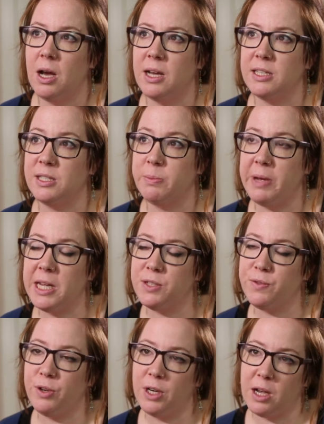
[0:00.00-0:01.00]
a space
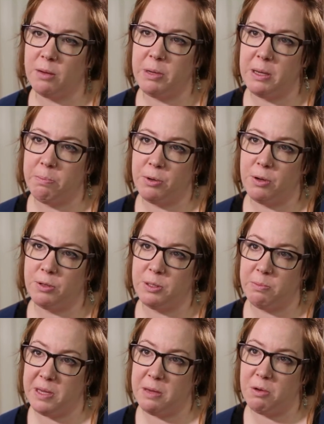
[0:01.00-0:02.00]
for young people to
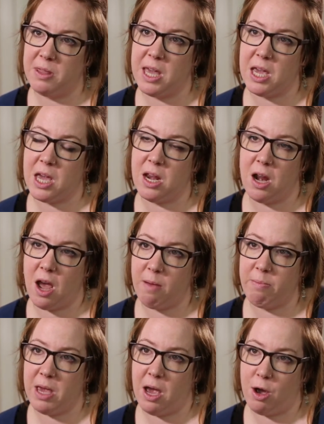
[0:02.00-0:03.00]
be when they cannot
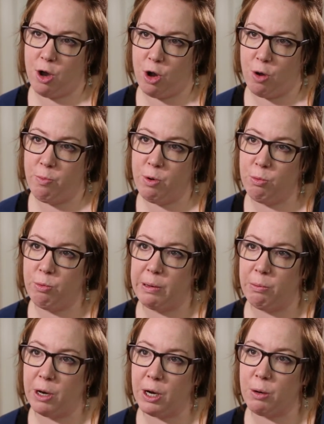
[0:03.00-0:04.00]
be at home. We
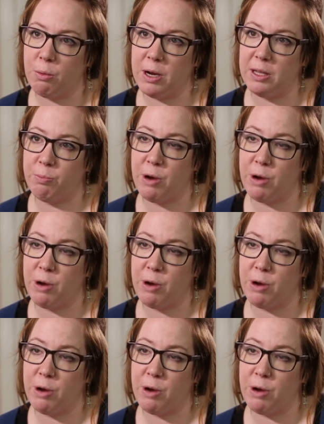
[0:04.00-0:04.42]
work with